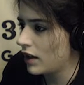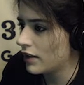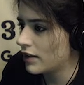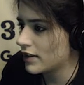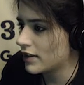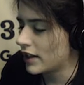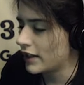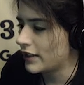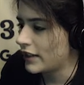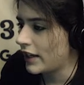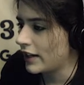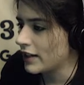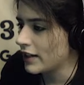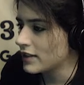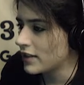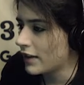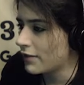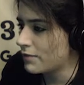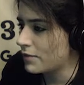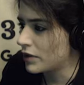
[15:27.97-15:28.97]
The
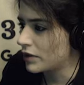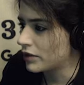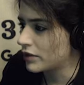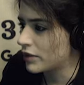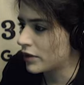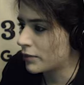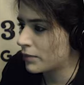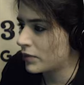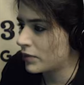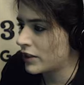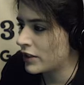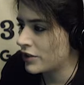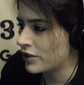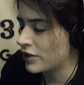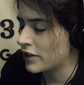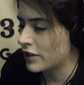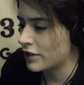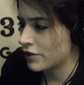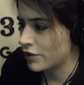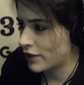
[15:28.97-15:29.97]
Titanians have built their pleasure
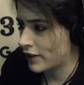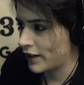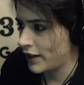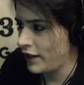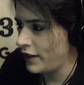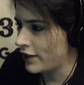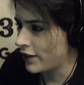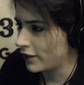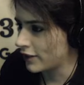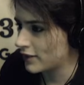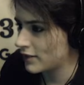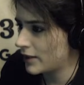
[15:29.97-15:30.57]
district here.